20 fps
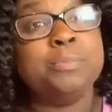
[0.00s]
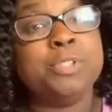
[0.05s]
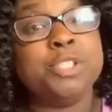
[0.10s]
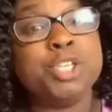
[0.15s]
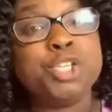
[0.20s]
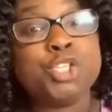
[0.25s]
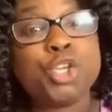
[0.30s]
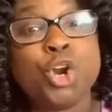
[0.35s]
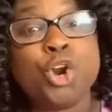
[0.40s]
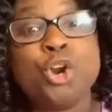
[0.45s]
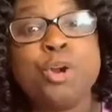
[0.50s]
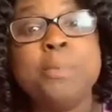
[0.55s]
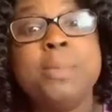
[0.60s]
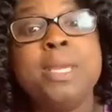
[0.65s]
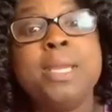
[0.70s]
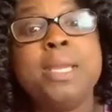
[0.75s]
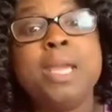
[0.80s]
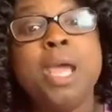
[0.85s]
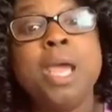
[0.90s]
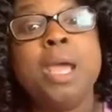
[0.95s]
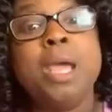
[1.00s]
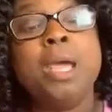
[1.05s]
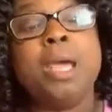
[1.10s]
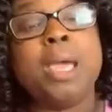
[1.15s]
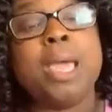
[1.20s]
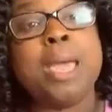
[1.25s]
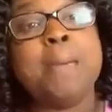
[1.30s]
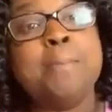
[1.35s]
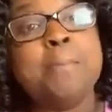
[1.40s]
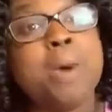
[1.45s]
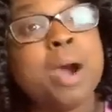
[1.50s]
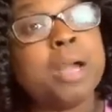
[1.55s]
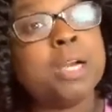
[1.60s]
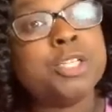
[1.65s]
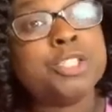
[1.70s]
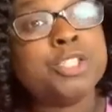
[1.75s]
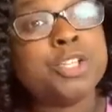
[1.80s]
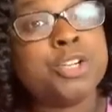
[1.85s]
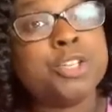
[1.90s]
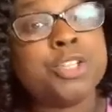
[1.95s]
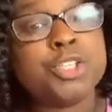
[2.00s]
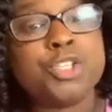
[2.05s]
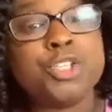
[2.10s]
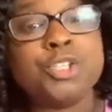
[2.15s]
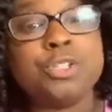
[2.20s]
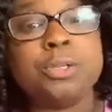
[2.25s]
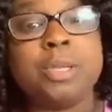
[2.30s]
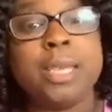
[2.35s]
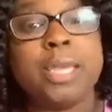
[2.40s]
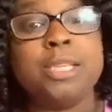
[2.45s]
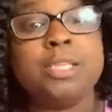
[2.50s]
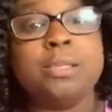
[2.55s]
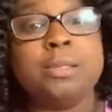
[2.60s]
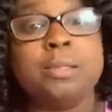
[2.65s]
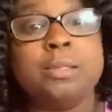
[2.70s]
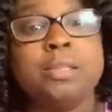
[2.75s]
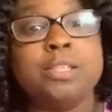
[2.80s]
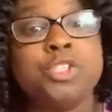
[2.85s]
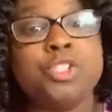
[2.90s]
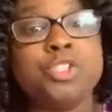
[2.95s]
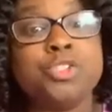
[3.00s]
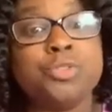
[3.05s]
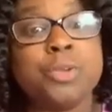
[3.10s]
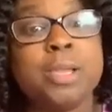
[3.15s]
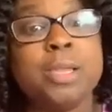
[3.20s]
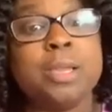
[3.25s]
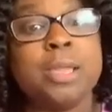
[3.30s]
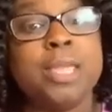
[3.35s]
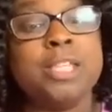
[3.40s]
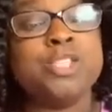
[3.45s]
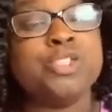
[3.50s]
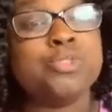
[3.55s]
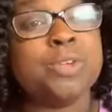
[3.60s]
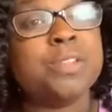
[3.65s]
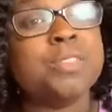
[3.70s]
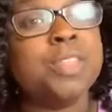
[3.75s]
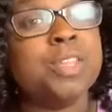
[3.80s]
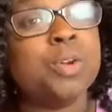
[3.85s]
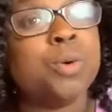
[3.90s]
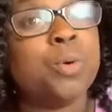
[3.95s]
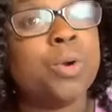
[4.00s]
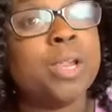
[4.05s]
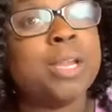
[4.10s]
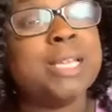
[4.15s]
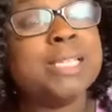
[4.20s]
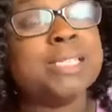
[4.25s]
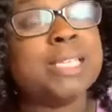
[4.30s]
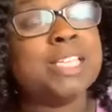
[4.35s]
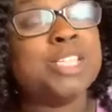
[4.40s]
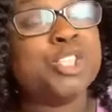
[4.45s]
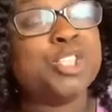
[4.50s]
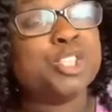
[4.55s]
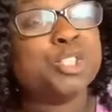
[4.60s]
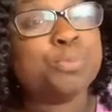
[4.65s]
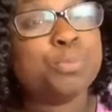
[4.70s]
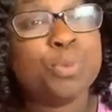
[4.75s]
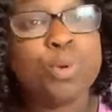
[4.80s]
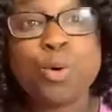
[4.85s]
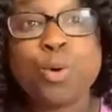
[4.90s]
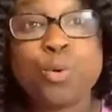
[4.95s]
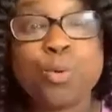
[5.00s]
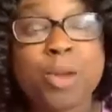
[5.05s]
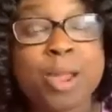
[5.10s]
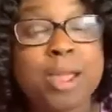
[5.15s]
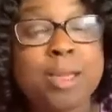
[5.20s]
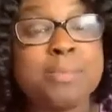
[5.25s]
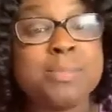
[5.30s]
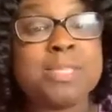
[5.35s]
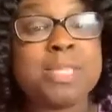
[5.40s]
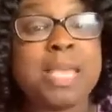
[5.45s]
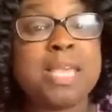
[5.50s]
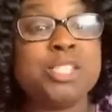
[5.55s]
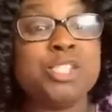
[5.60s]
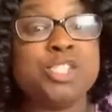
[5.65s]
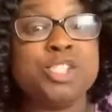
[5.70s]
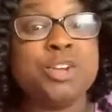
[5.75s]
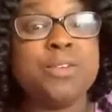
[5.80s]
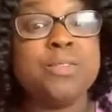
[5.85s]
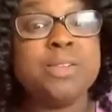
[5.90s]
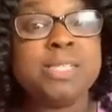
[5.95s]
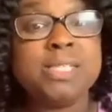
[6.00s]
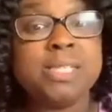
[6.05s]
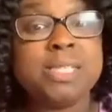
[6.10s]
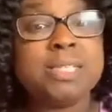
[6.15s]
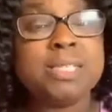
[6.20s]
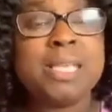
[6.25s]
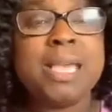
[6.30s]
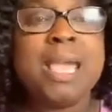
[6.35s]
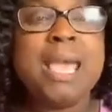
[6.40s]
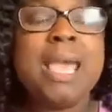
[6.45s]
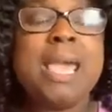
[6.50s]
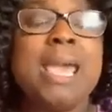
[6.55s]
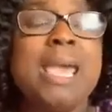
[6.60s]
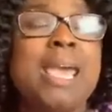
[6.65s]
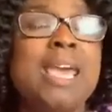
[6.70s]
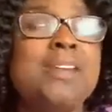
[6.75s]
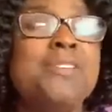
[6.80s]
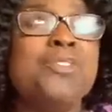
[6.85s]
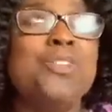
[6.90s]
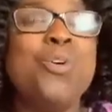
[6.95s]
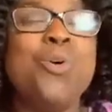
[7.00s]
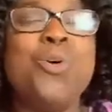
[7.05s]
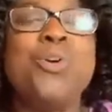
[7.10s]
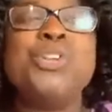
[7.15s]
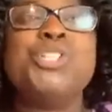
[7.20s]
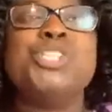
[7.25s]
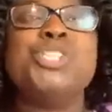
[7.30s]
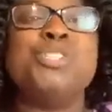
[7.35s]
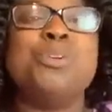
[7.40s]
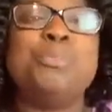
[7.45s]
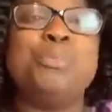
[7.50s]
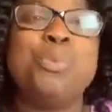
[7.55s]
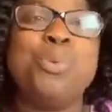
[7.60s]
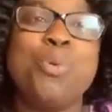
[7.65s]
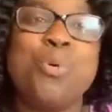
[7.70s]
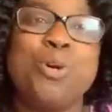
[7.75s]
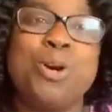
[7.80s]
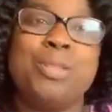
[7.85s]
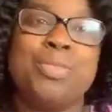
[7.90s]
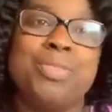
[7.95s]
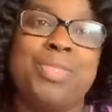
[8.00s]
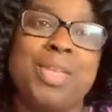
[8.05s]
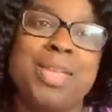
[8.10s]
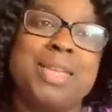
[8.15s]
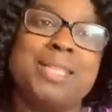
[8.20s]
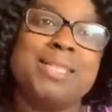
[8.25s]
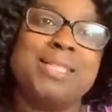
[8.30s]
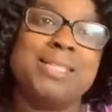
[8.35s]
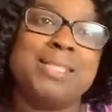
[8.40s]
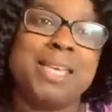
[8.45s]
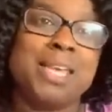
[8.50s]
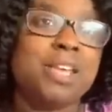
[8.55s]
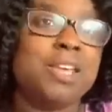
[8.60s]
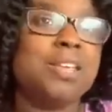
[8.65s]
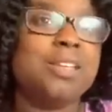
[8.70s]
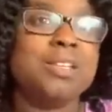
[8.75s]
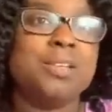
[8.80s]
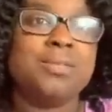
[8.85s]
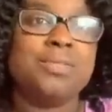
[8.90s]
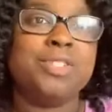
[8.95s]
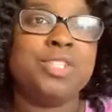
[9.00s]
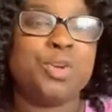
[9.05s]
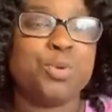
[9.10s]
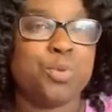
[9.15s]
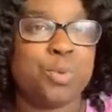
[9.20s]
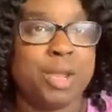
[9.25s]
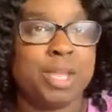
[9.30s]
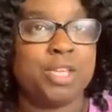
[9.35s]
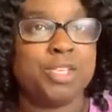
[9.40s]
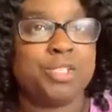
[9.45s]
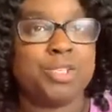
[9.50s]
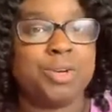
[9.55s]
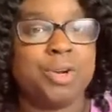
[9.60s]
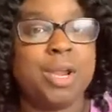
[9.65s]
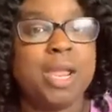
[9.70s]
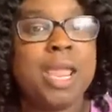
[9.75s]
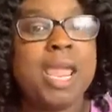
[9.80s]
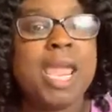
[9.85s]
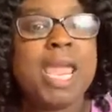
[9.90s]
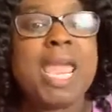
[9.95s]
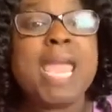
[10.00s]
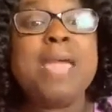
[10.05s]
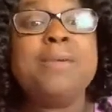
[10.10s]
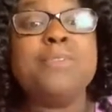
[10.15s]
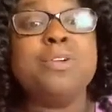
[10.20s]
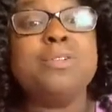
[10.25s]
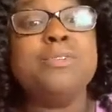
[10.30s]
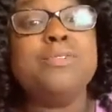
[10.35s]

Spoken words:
determine and monitor strengthen the organization's programs and services, and of course support the executive director and